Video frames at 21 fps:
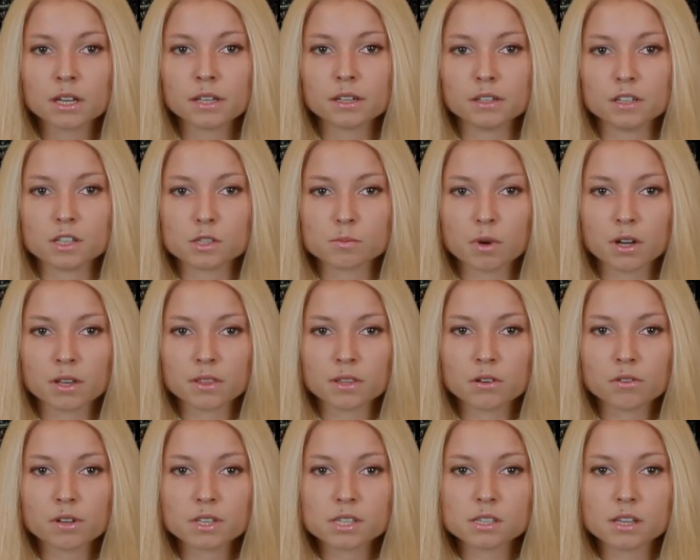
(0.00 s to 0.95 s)
Despite
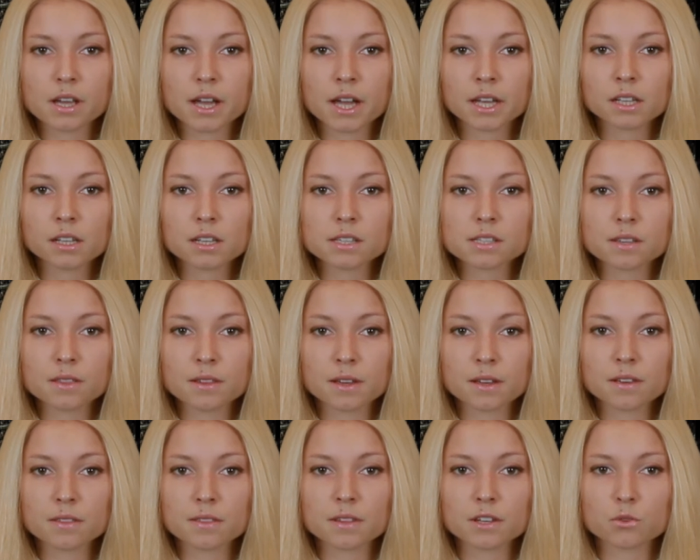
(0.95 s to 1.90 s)
the risks, analysts
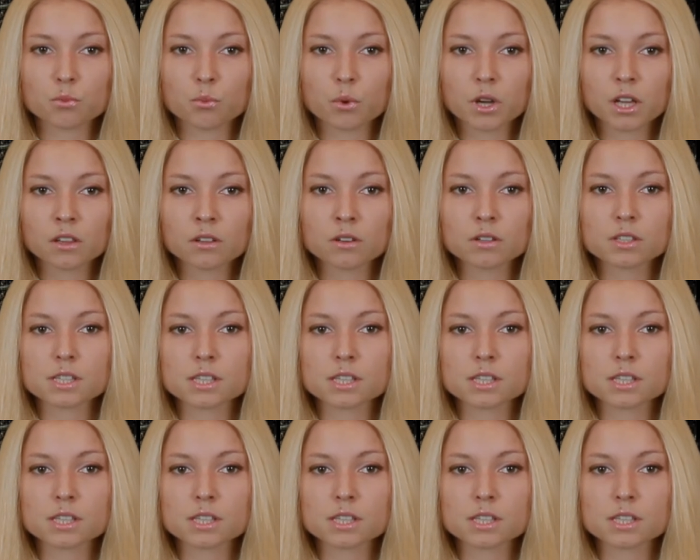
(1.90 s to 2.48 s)
think that we'll